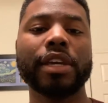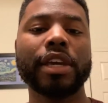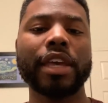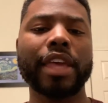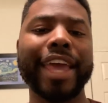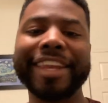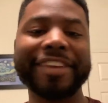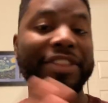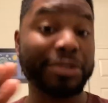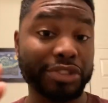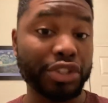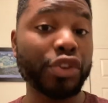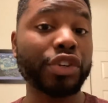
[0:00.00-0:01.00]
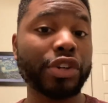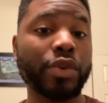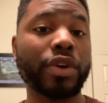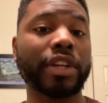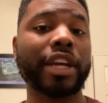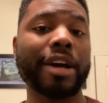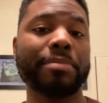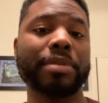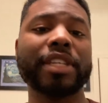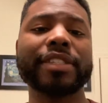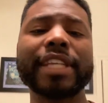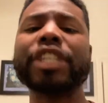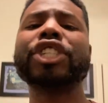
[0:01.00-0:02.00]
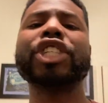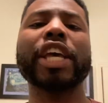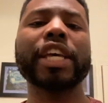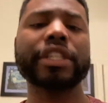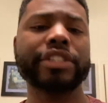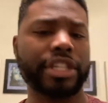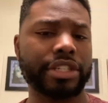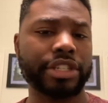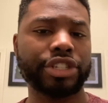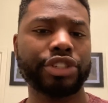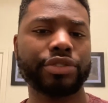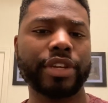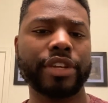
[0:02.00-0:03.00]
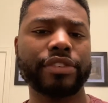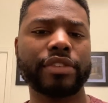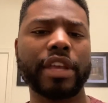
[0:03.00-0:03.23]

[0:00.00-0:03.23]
any of those unicorn companies that change industries.